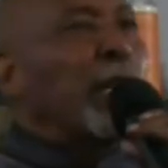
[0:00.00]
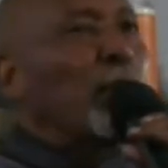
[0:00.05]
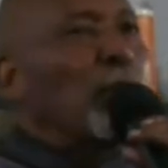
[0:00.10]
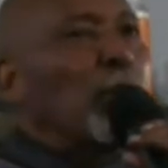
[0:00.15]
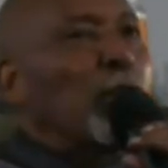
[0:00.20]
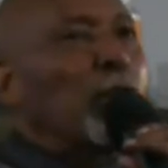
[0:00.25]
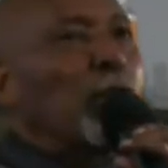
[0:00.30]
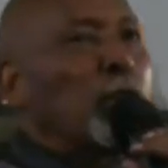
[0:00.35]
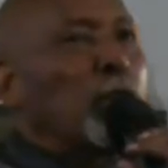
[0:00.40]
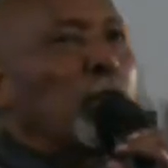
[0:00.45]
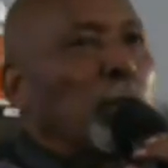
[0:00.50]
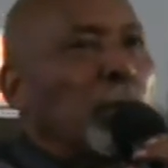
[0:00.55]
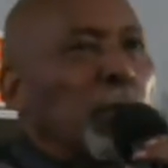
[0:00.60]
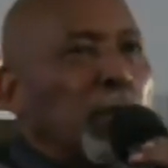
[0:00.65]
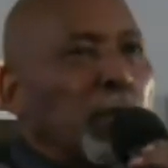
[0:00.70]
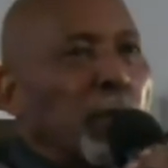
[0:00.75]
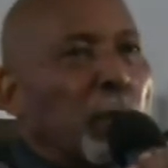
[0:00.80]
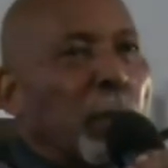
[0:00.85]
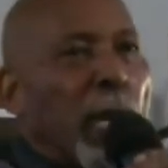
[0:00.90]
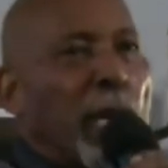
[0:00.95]
to do to
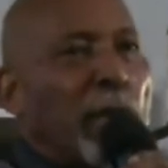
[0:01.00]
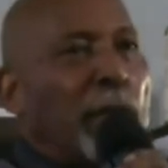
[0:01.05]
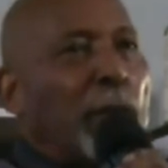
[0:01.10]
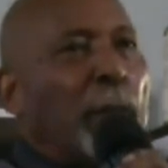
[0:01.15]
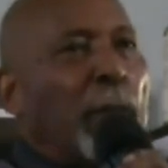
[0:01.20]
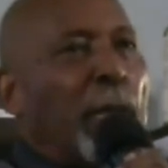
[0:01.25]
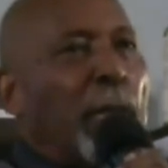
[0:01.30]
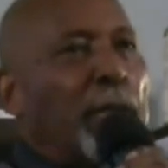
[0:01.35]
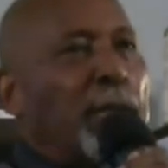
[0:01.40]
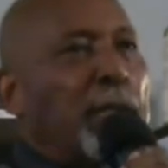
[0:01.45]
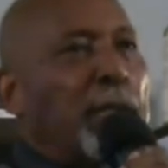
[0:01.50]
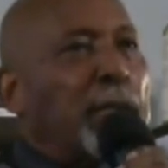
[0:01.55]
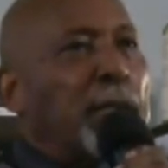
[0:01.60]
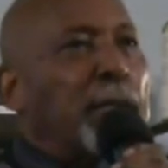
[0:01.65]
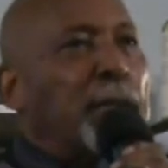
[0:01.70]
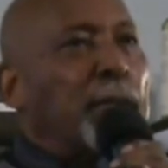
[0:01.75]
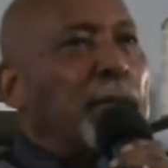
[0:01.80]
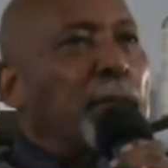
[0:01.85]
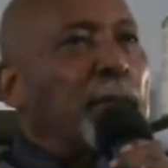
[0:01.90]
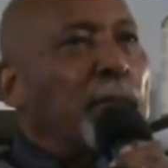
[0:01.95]
Mr. Malcolm X?
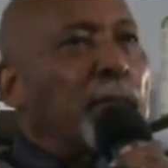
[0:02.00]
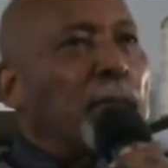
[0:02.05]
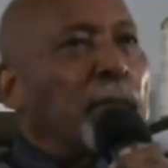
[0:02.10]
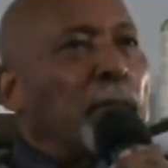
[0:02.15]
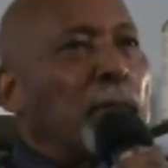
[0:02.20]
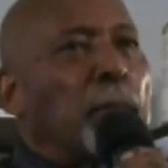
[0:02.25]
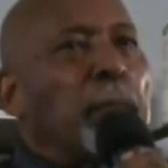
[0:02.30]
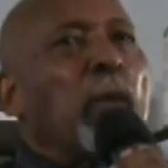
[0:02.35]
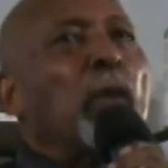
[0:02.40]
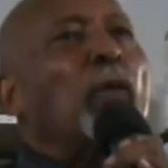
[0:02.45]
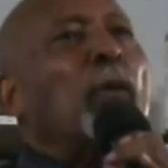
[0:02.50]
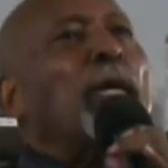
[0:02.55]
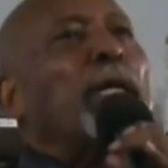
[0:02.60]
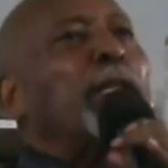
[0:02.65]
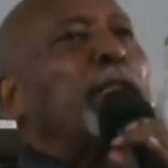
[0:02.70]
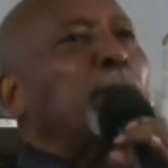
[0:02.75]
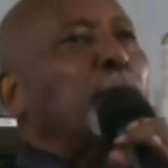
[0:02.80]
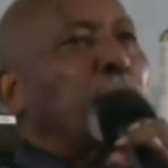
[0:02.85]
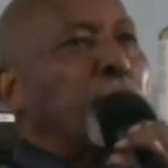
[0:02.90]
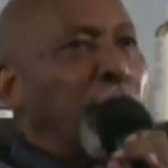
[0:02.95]
Blow his
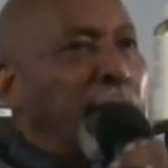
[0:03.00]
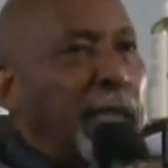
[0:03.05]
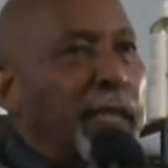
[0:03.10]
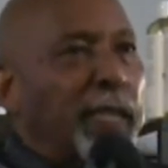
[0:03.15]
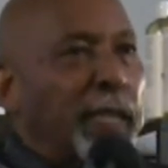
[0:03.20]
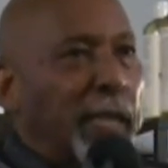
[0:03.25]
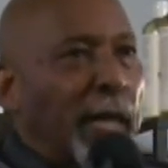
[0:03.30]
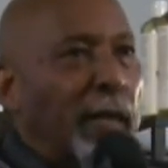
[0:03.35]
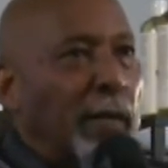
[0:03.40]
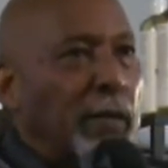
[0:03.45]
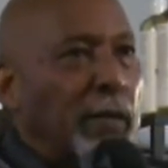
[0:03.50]
brains out